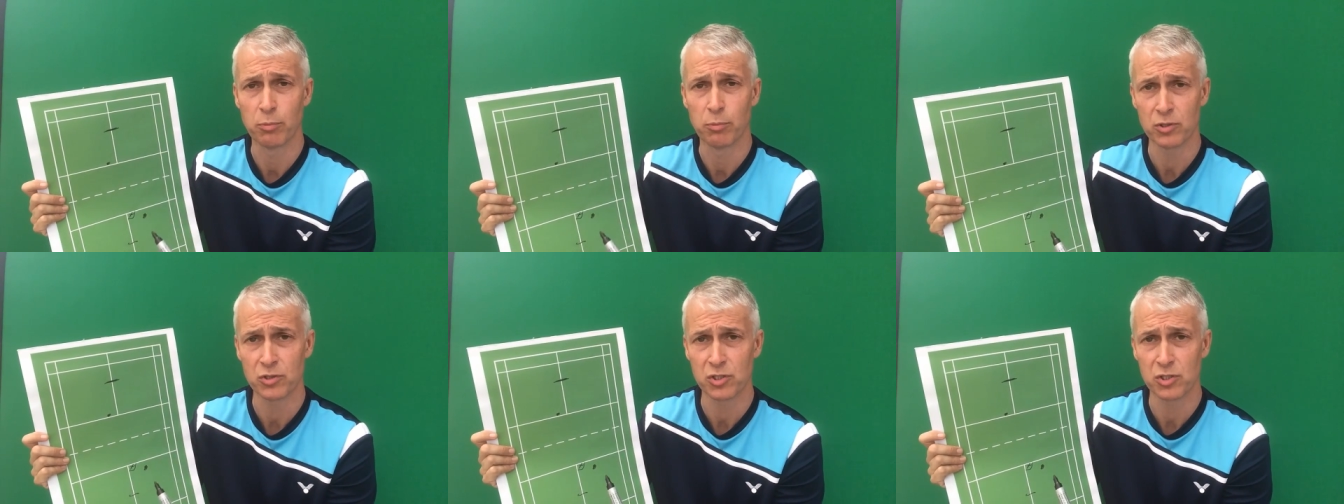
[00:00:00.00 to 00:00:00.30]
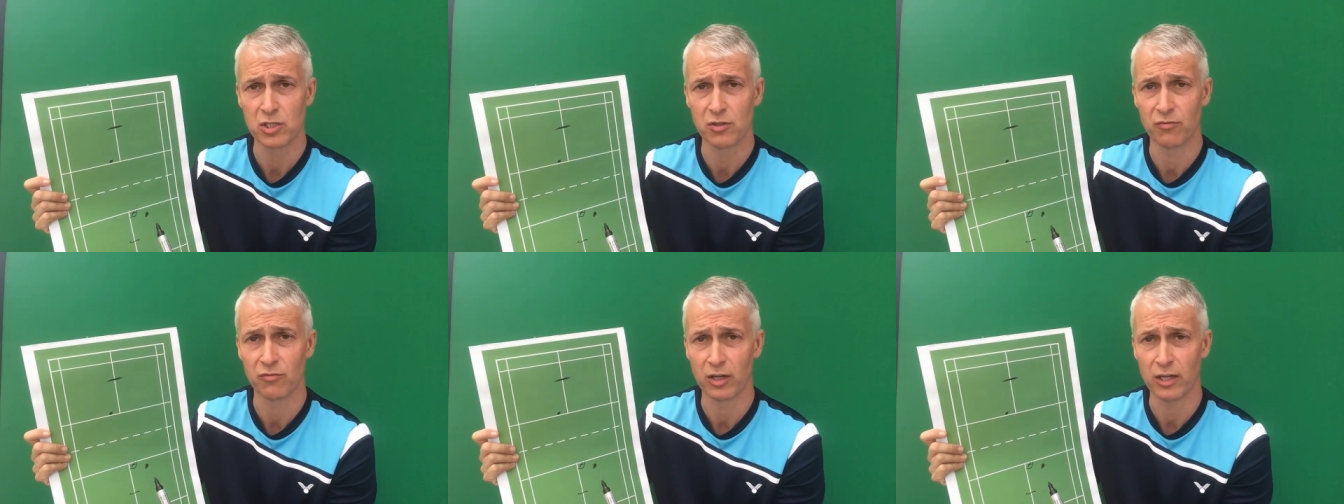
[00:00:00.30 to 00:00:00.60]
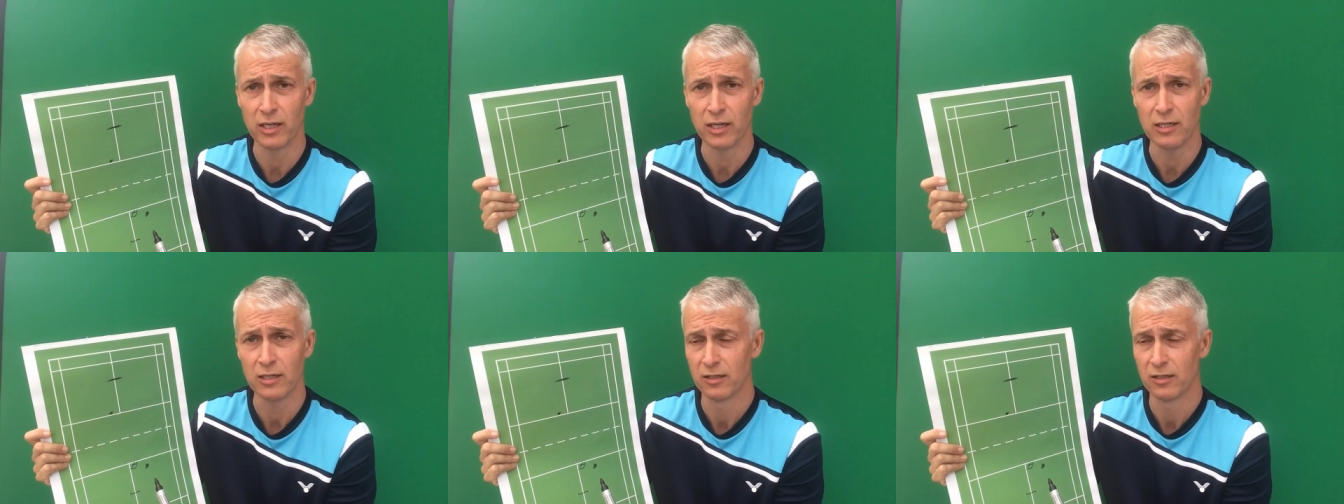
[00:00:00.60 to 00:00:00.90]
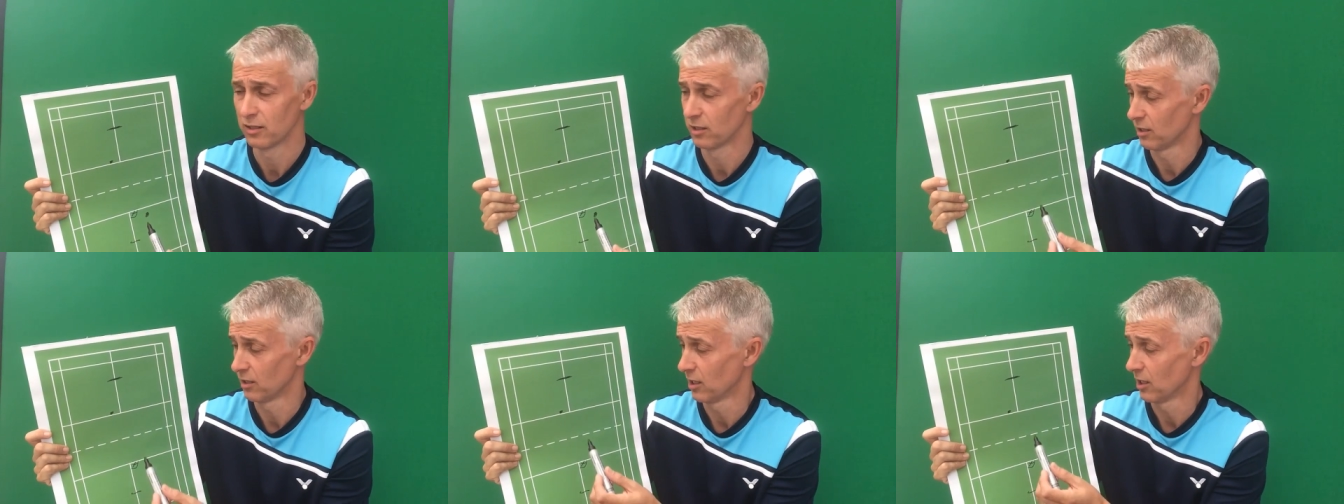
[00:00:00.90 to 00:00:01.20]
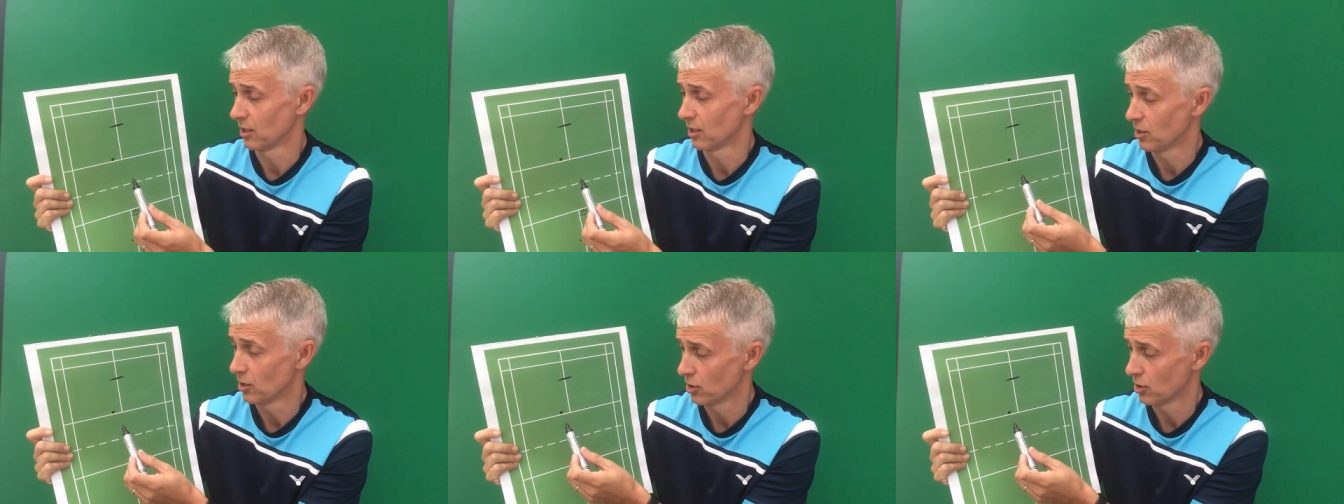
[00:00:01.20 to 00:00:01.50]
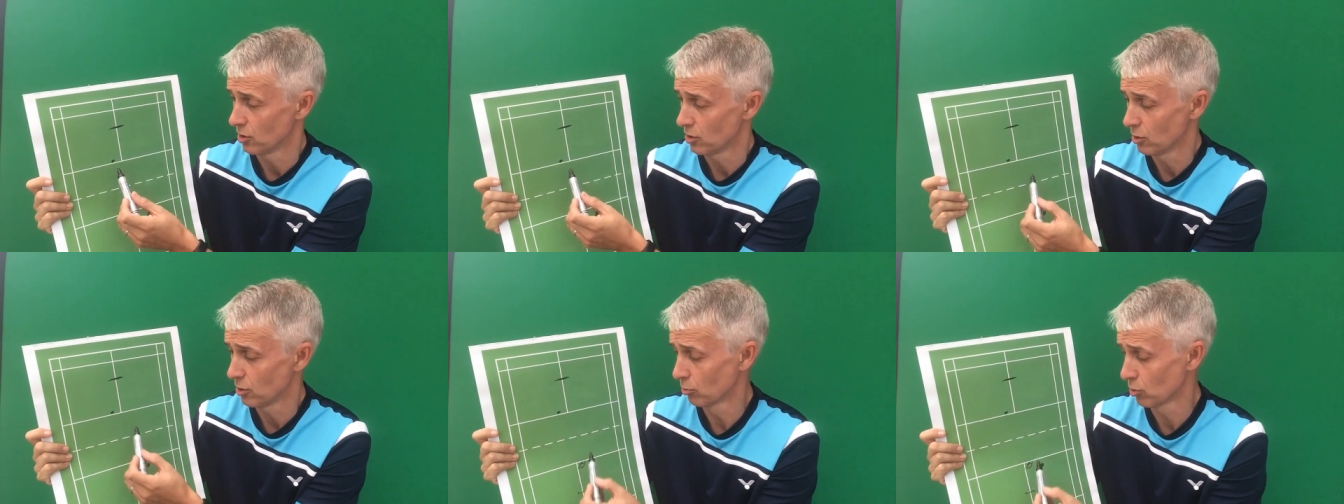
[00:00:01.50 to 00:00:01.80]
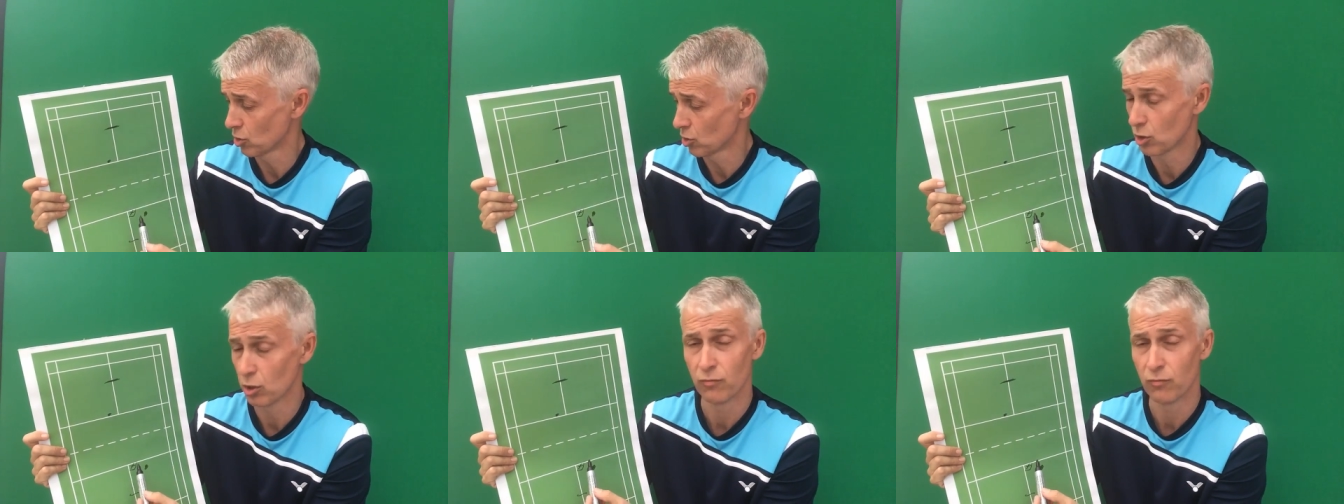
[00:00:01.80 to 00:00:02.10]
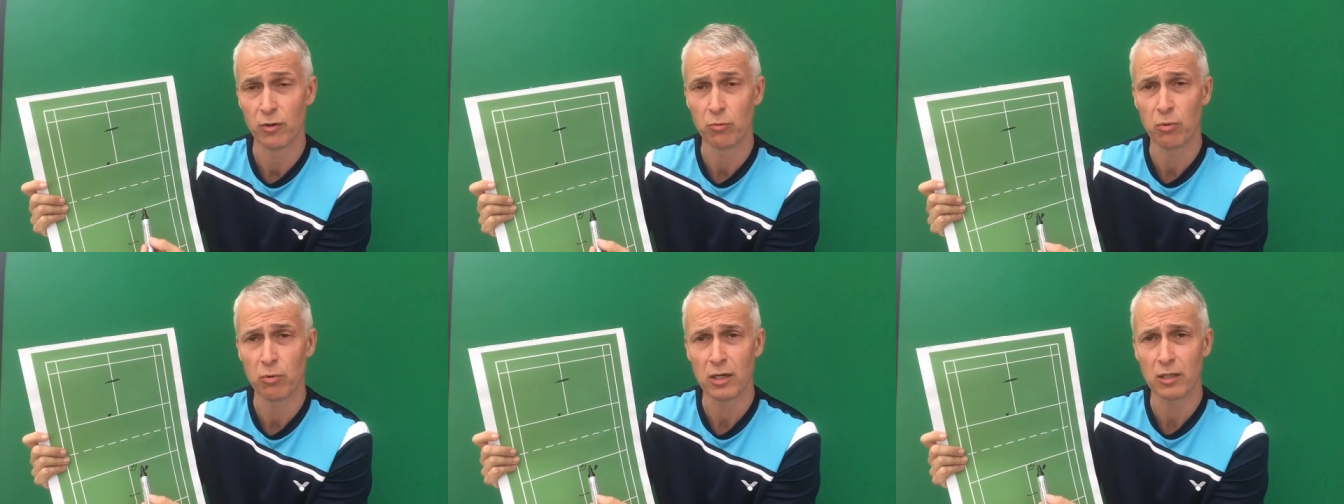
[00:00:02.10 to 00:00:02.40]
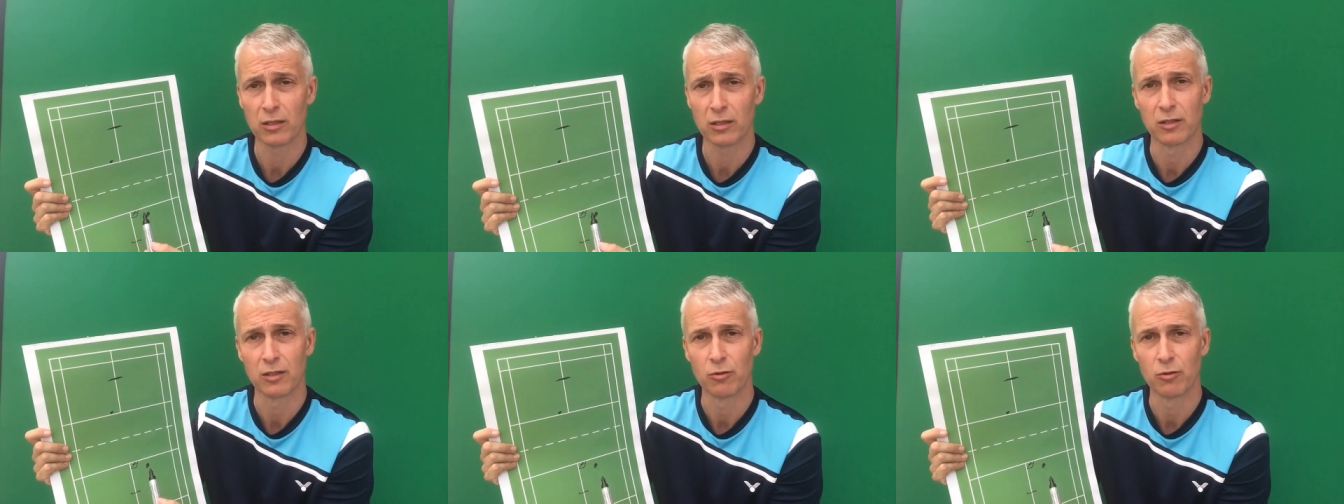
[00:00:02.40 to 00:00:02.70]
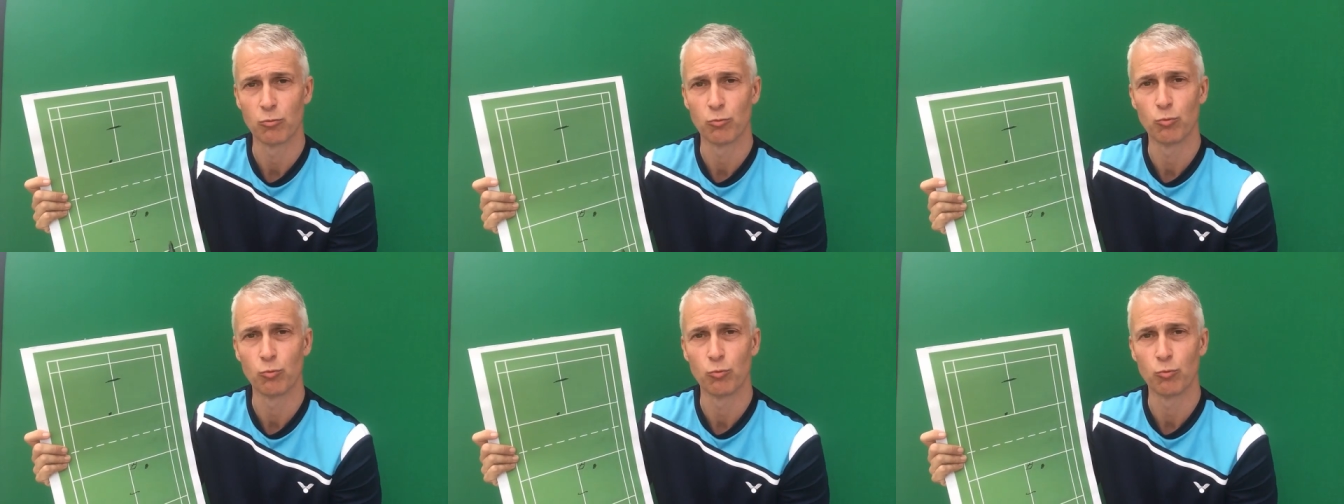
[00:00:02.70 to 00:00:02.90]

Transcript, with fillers: positively, you'll serve it well.